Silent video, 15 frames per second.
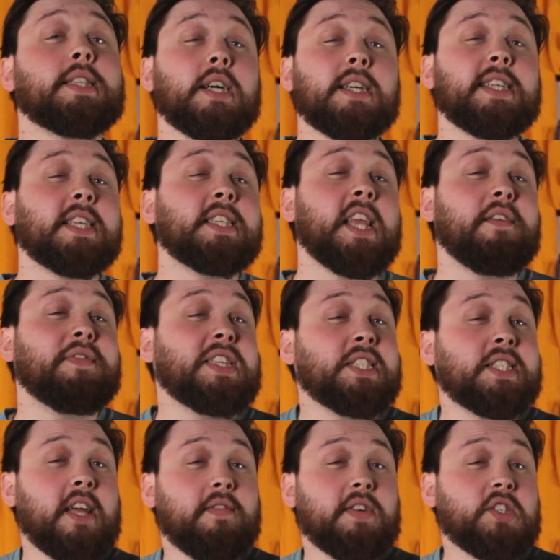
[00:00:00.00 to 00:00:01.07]
scientists have
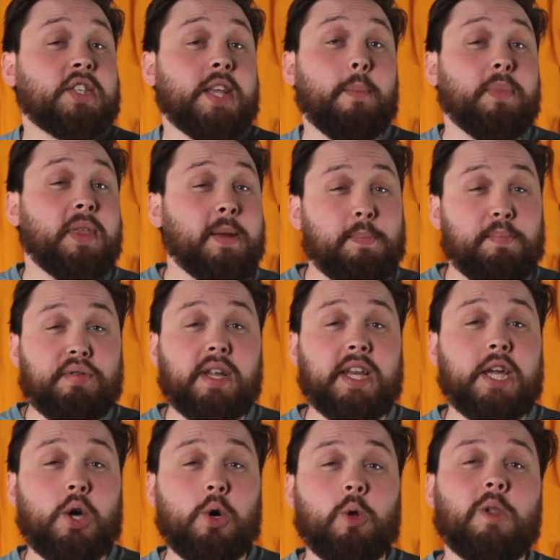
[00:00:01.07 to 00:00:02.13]
discovered something pretty
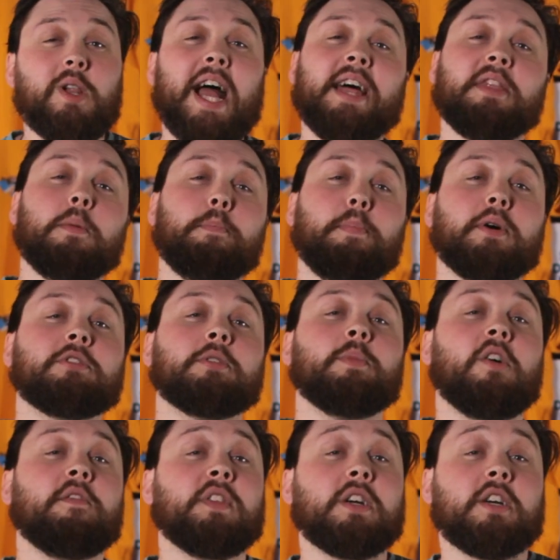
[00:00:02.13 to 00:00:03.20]
cool at the bottom
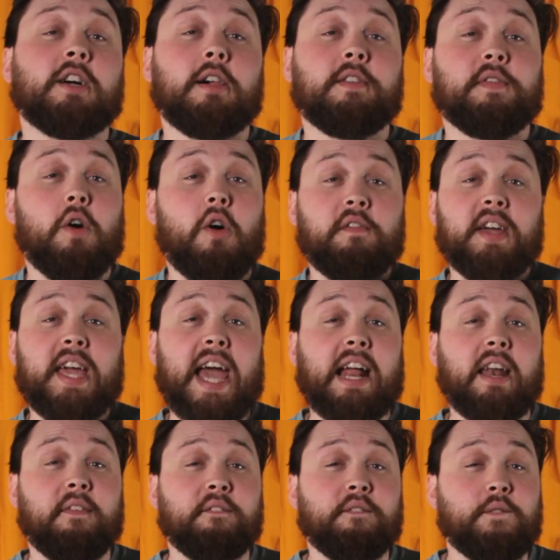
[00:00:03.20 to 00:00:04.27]
of the Gulf of
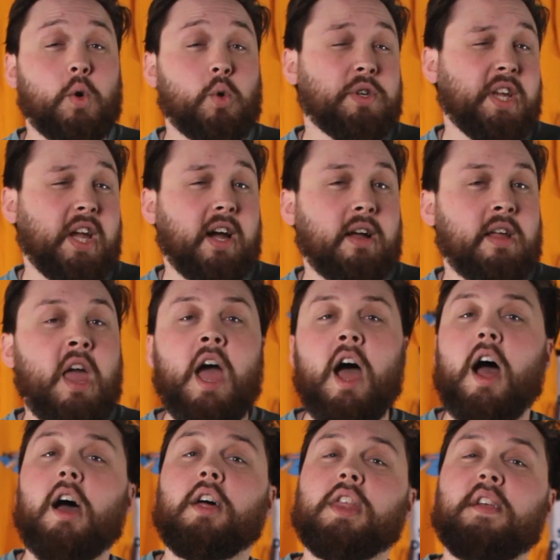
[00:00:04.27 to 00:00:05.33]
California.
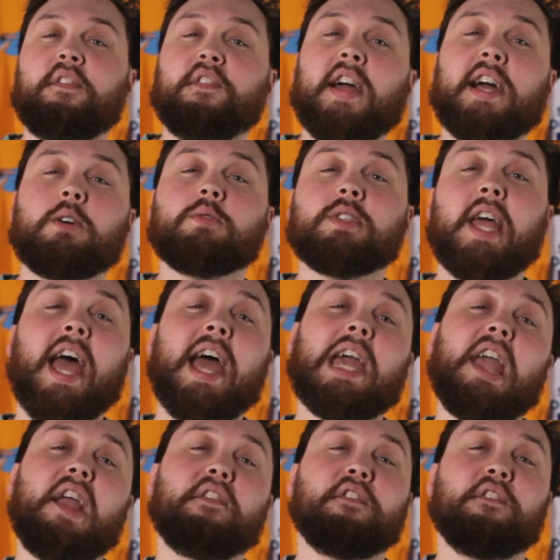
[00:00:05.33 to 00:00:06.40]
They found
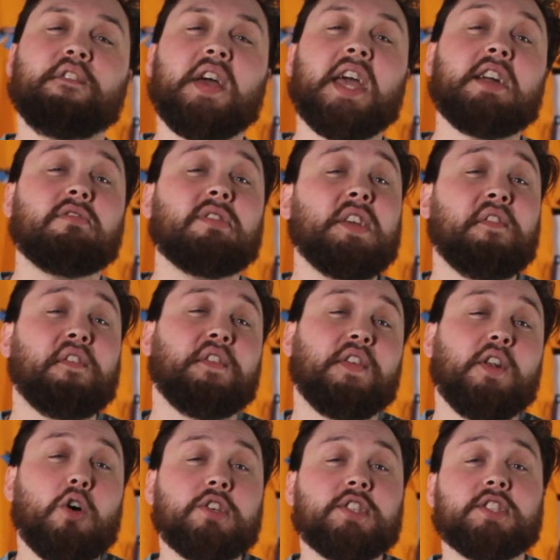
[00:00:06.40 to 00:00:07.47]
a fairy
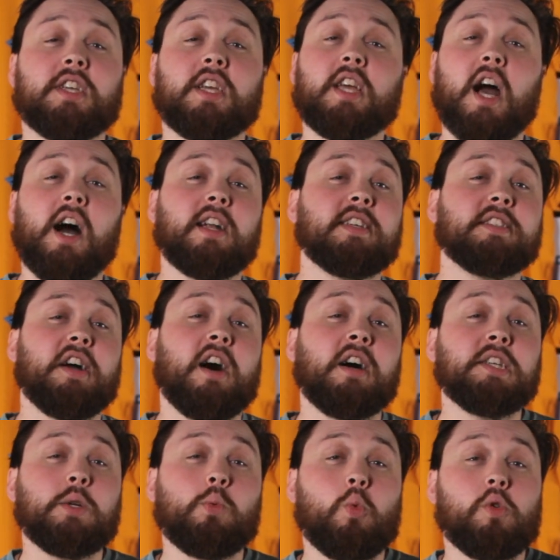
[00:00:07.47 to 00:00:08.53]
floss-coloured
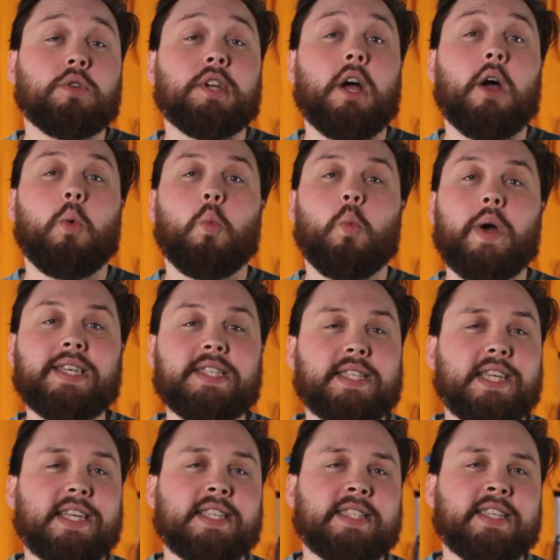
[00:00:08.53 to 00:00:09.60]
underwater
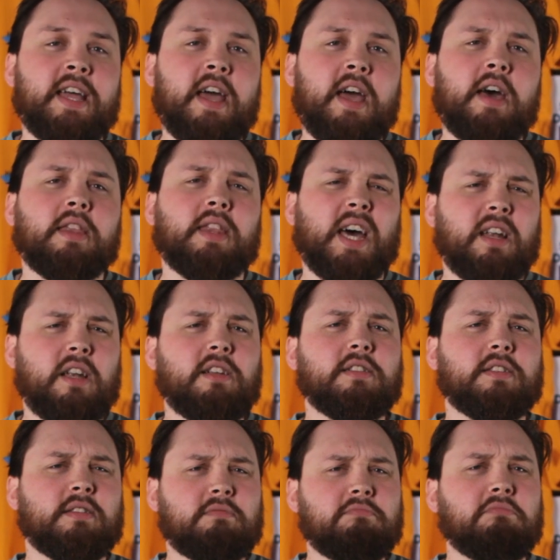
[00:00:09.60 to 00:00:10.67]
oasis that
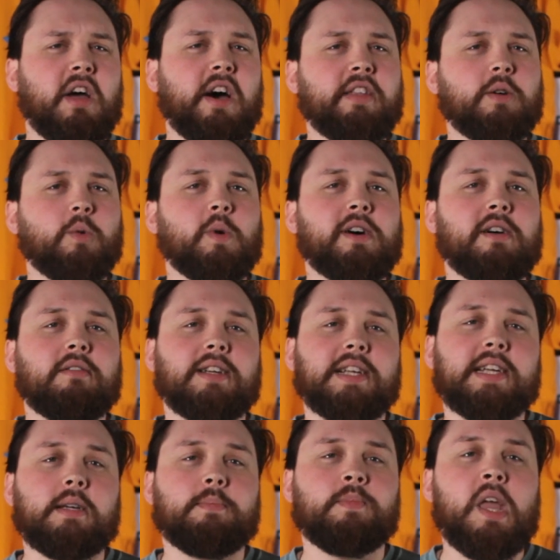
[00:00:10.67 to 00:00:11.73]
looks otherworldly.